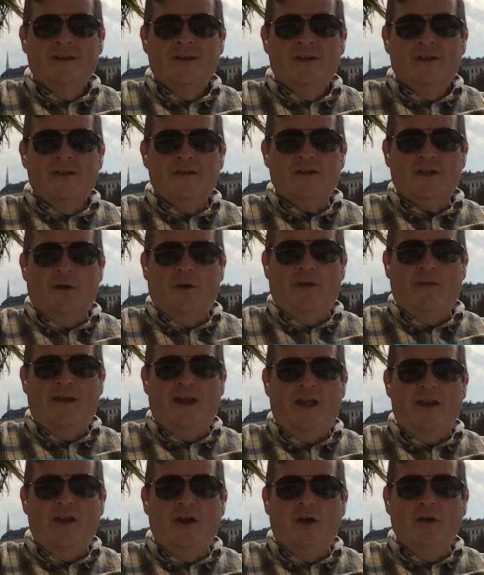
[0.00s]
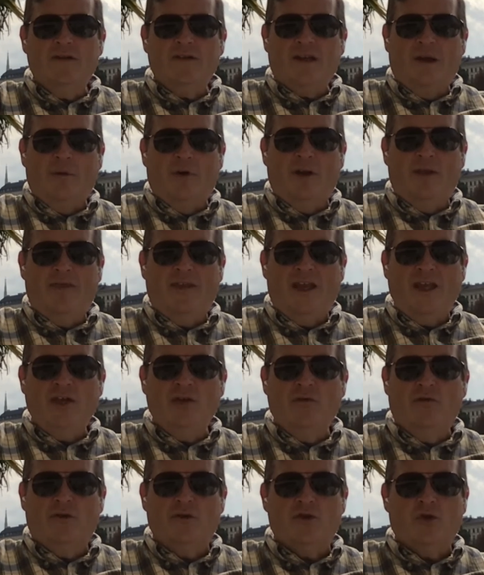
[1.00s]
So on that note, I want to thank
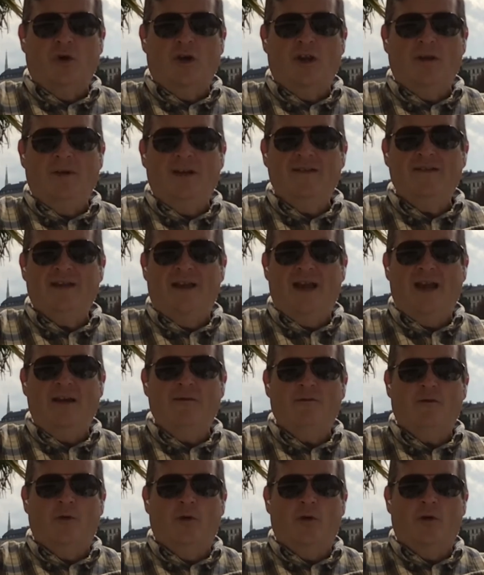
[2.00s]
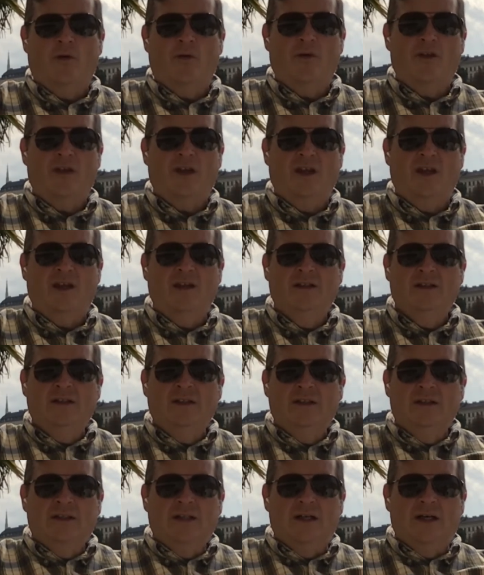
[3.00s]
you for joining me today for the
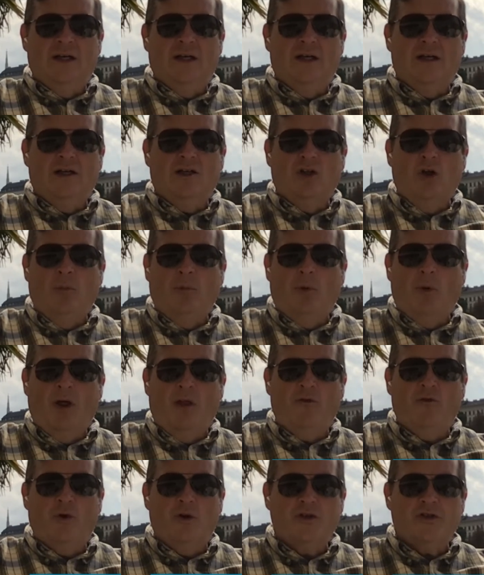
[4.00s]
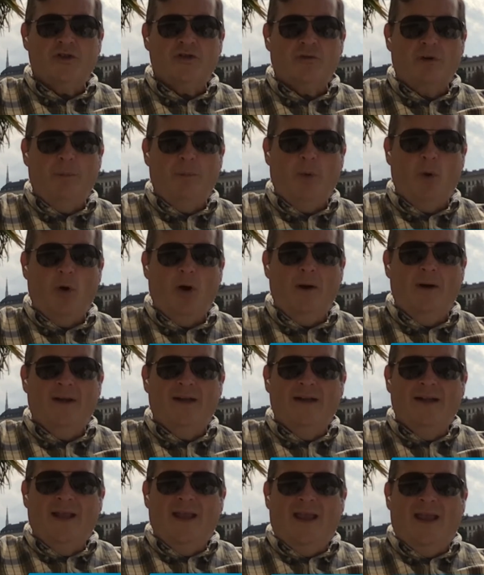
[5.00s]
Global Wealth Fortress Report.
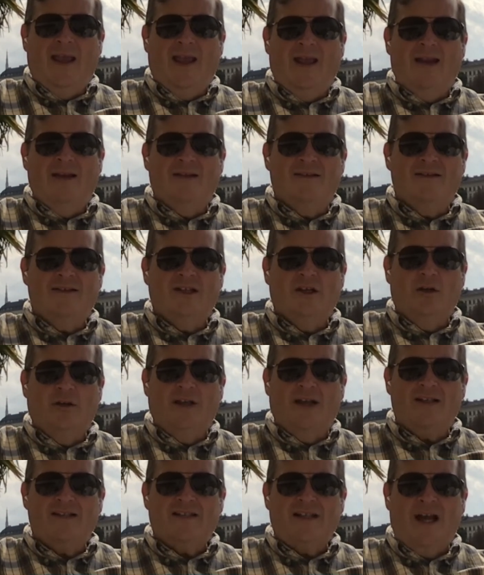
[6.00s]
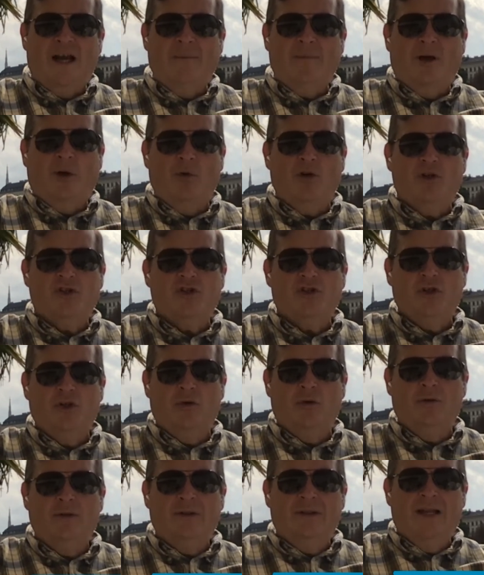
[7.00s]
And until next time, I wish
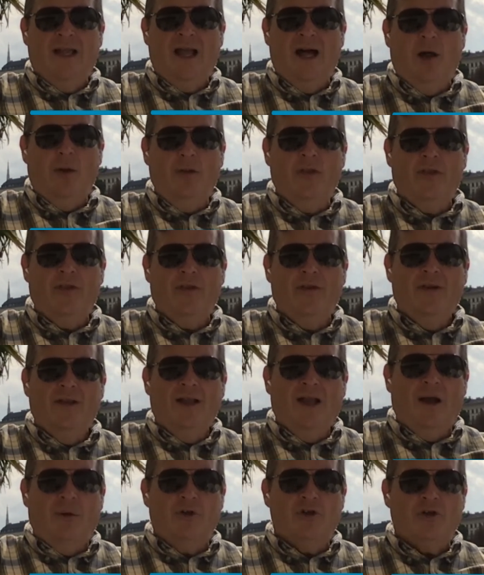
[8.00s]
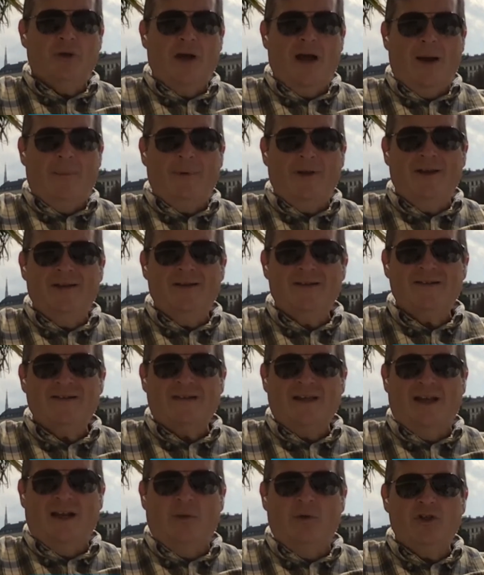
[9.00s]
you health, I wish you happiness,
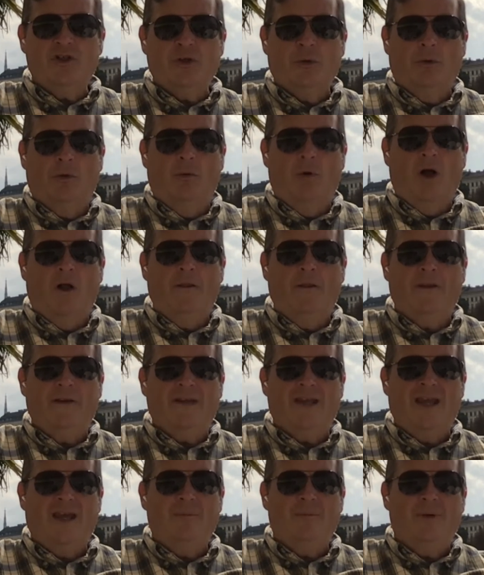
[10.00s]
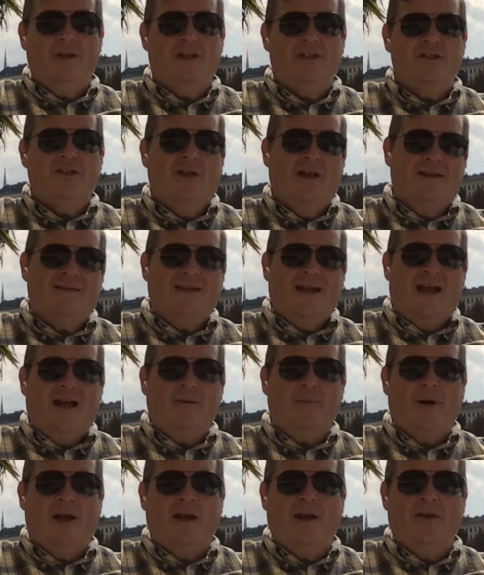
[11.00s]
and I wish you a wealth that can't be
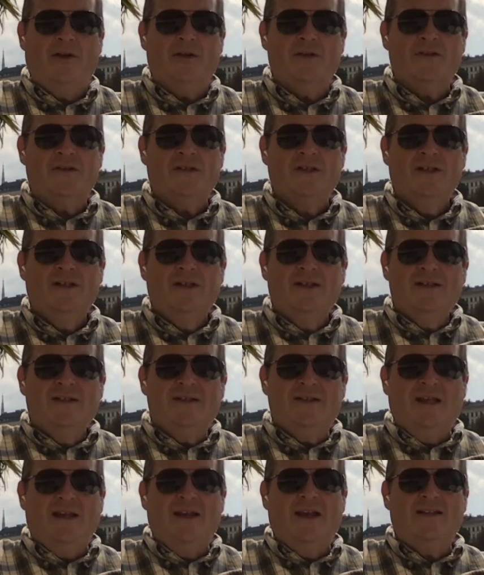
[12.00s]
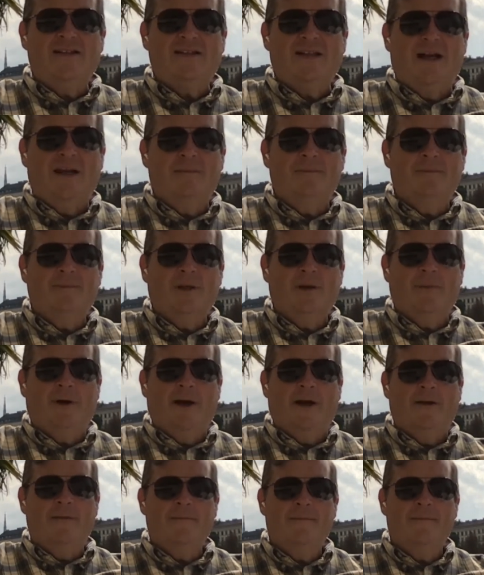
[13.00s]
attacked by others. See you next time. Goodbye.